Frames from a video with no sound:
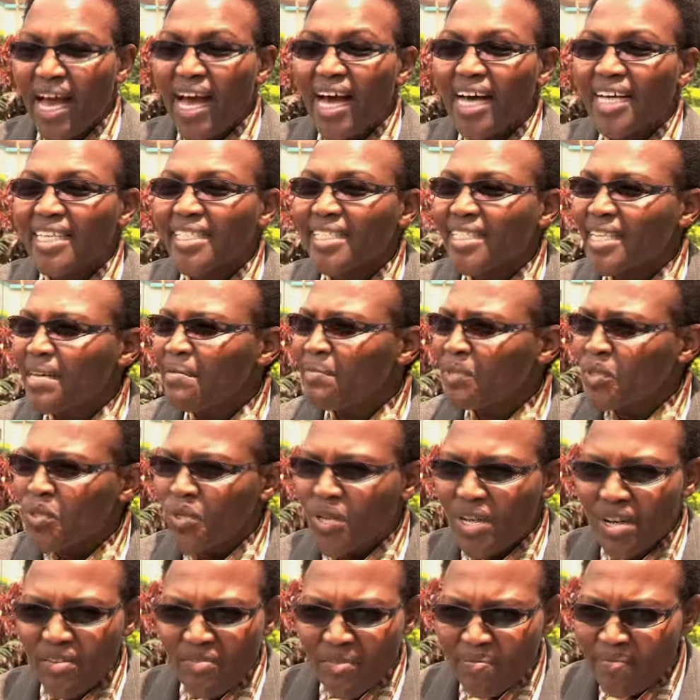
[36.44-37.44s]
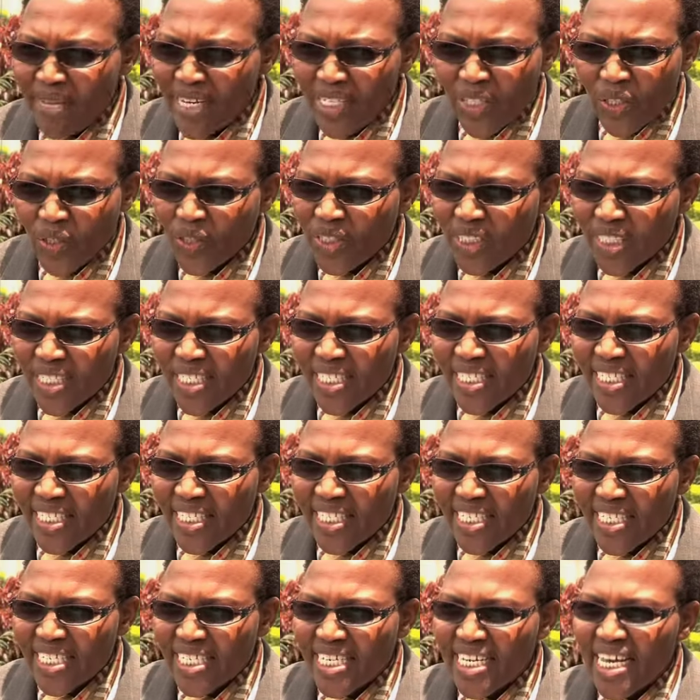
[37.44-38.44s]
Same to government doctors,
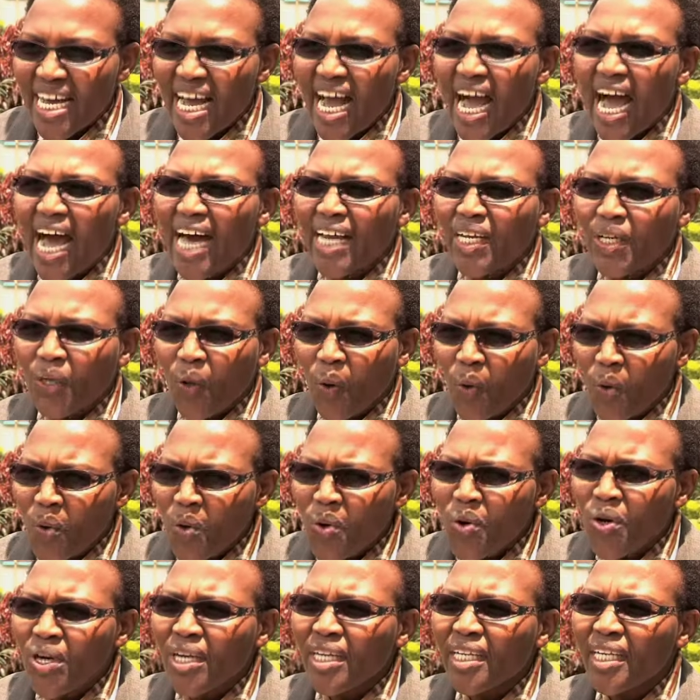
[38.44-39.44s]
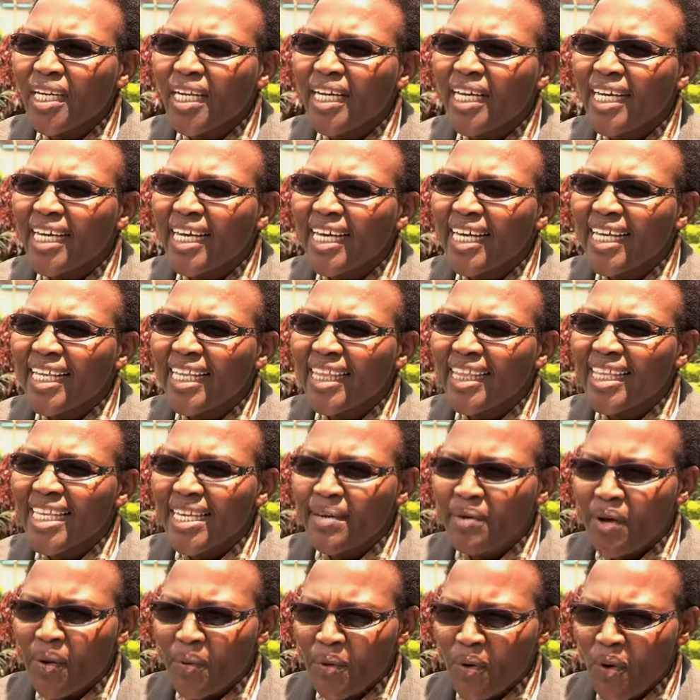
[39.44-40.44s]
and all the
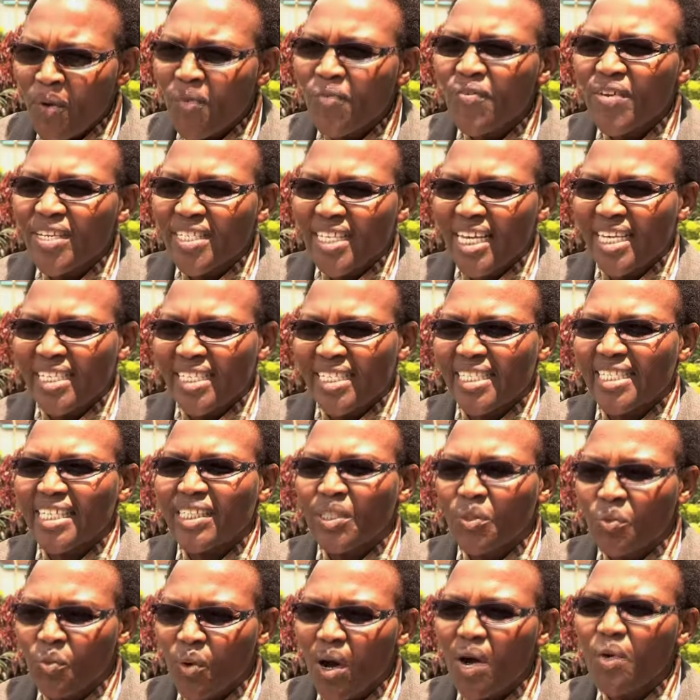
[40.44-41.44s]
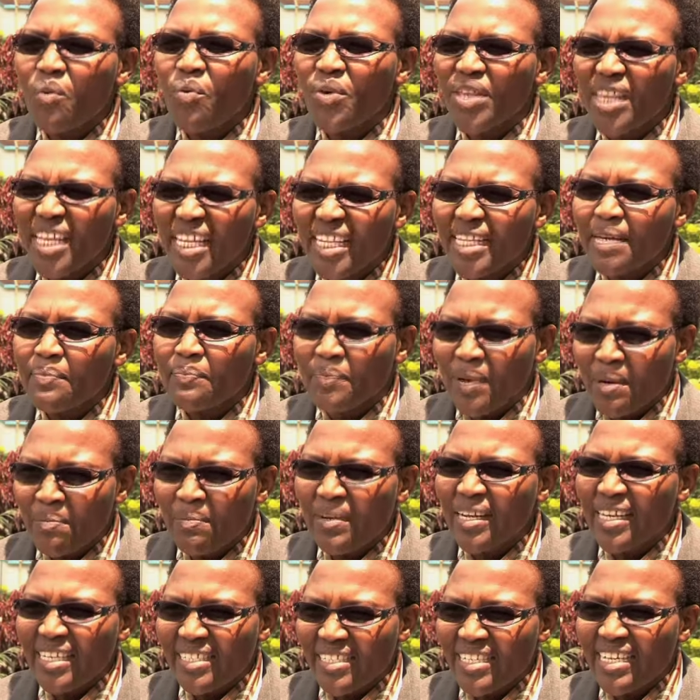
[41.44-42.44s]
officers that work within the
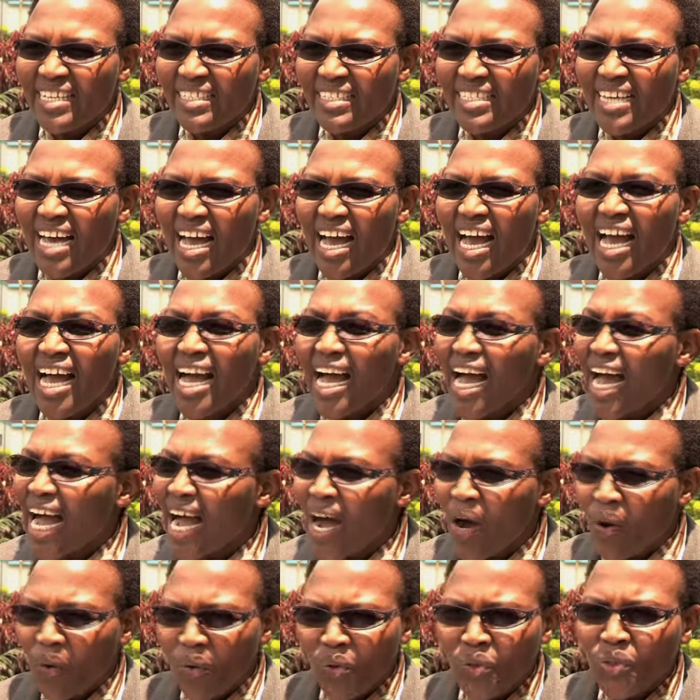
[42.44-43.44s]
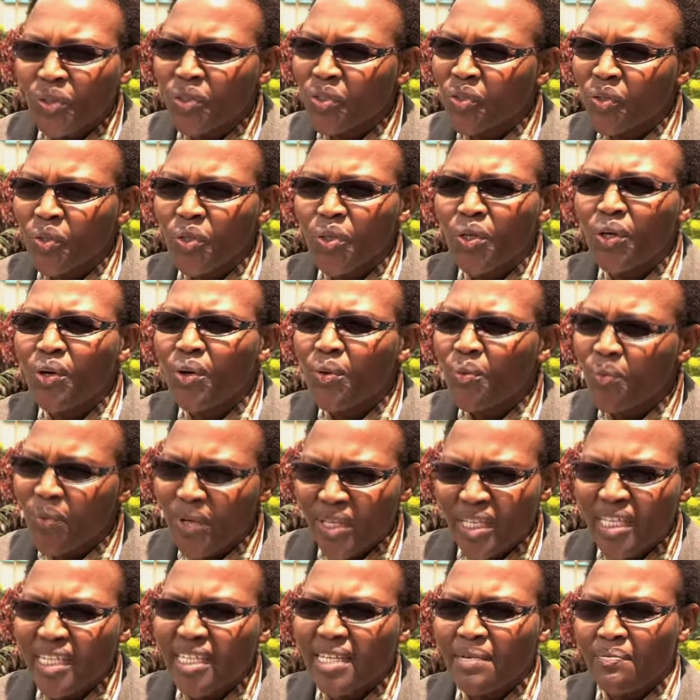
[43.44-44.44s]
public sector are all drawn
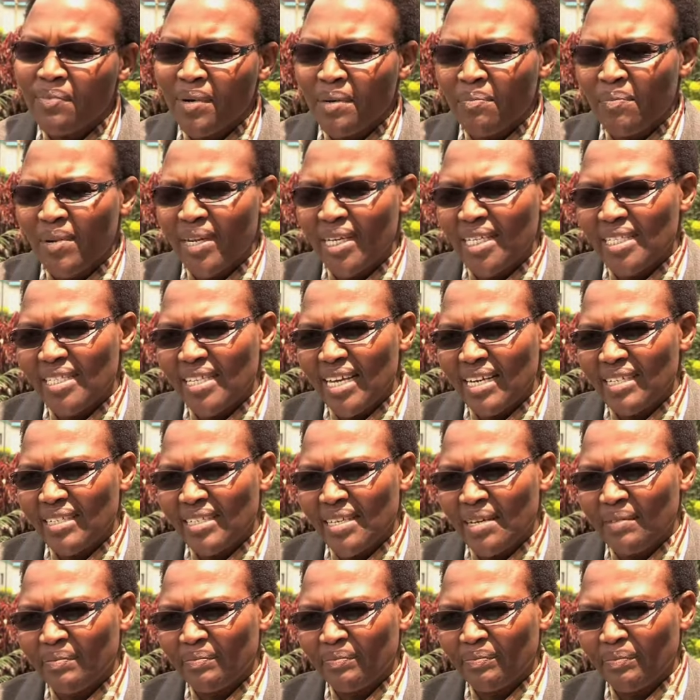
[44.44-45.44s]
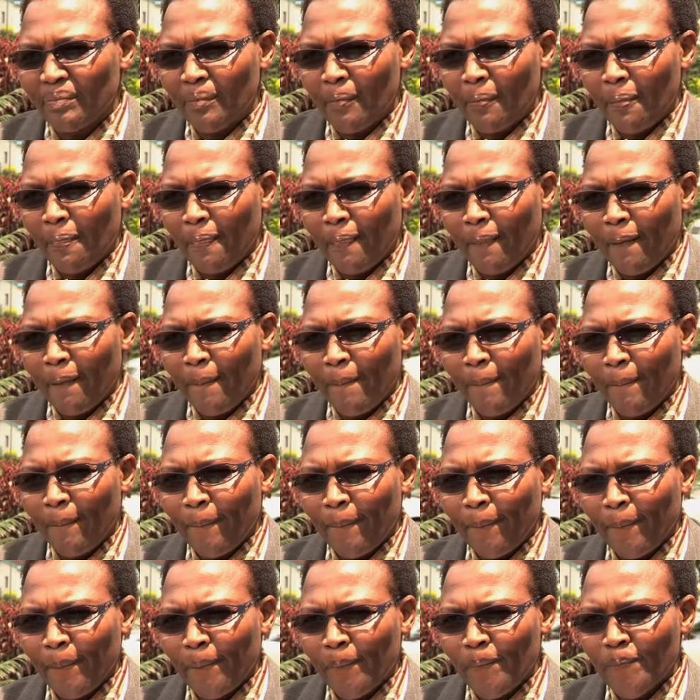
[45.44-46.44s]
within the public sector. And uh, how are you
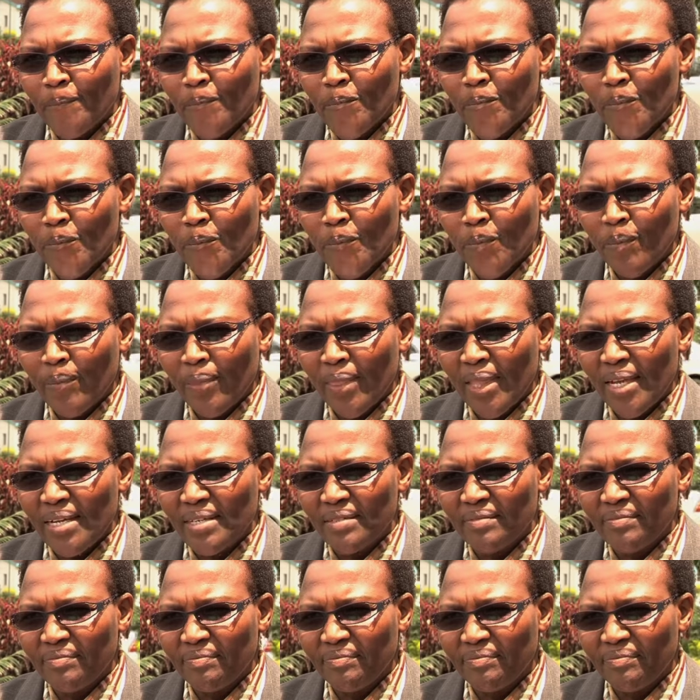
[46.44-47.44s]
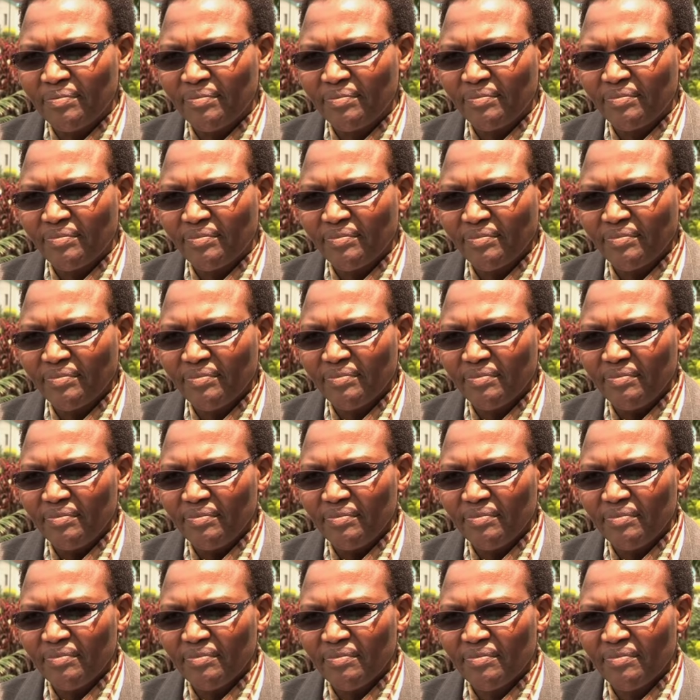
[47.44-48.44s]
going to handle this issue? Every time we
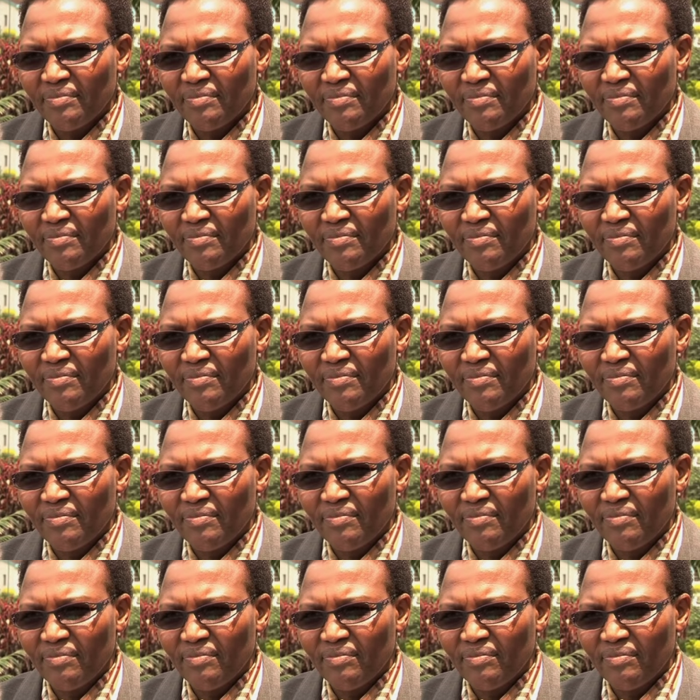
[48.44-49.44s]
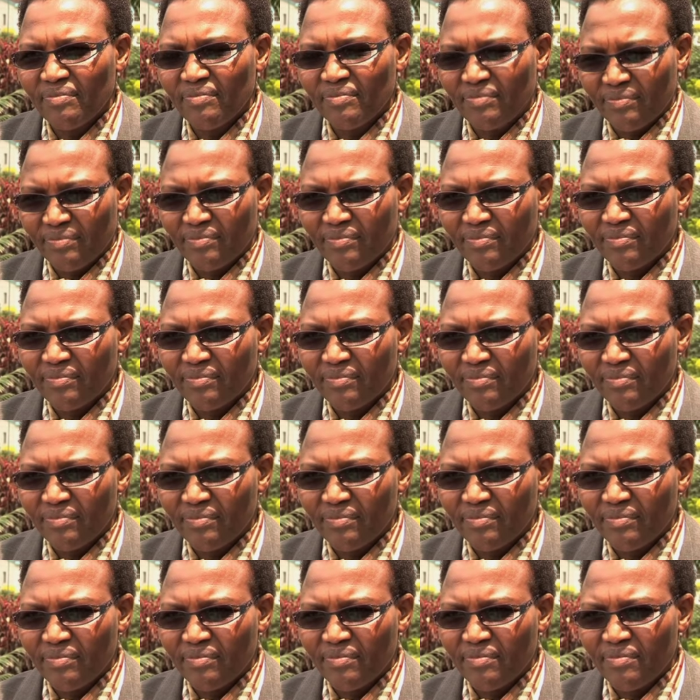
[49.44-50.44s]
have uh, strikes, and uh,
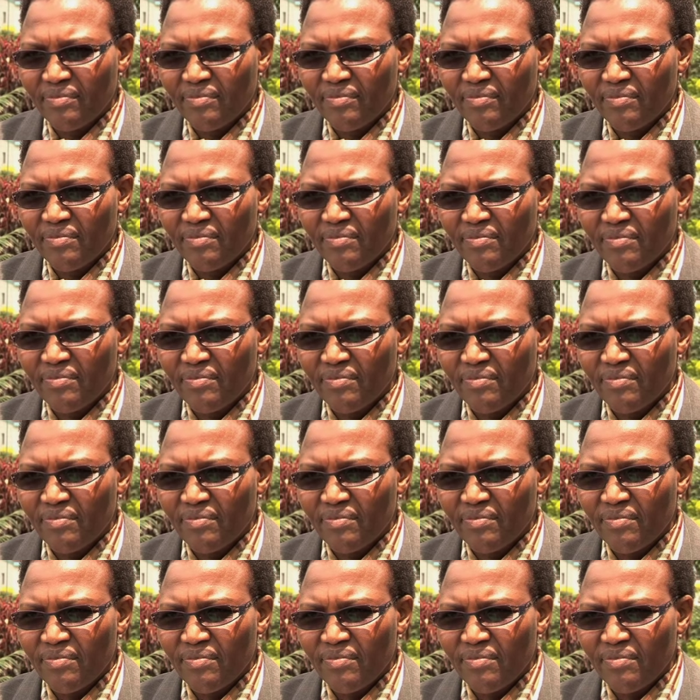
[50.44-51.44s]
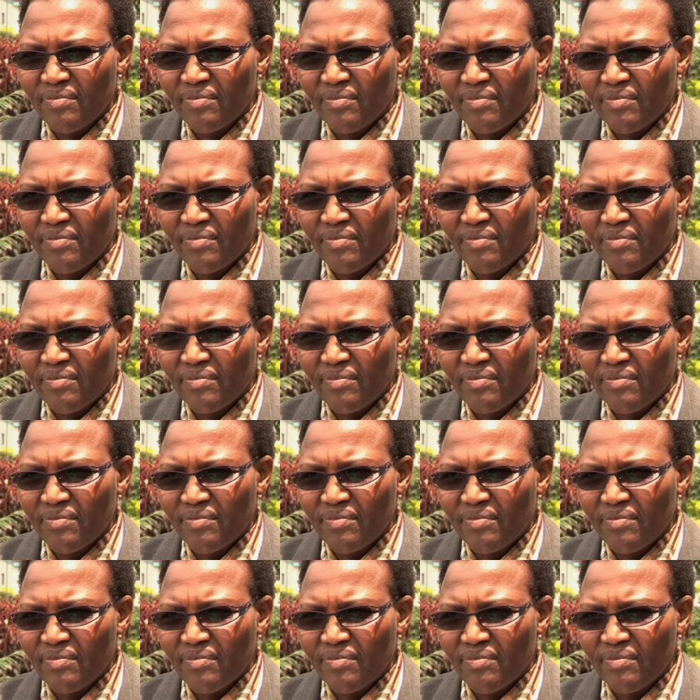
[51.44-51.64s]
strike looks uh, like